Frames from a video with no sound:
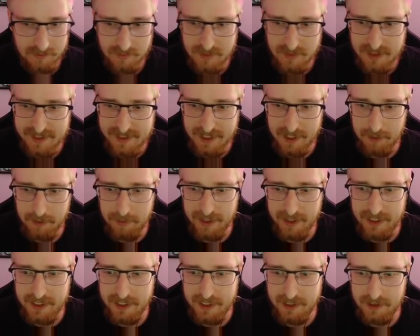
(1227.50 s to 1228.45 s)
It's a
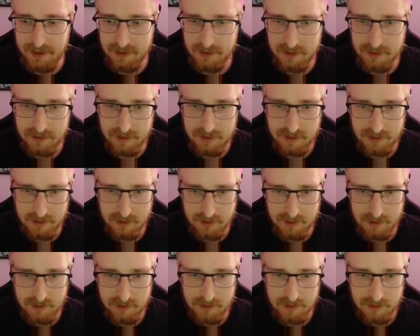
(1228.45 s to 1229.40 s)
payday.
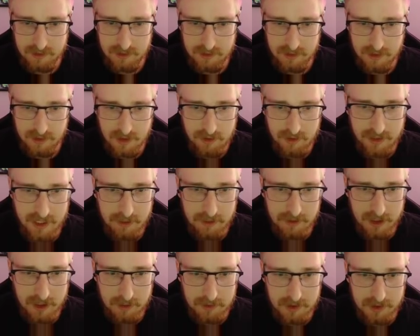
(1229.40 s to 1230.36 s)
Oh, hey, what
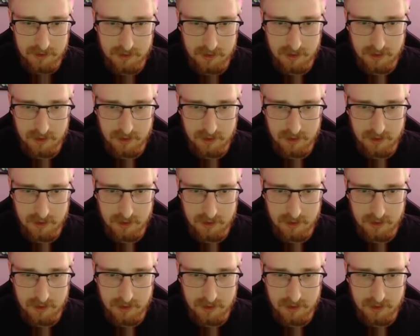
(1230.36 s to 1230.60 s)
up, dude?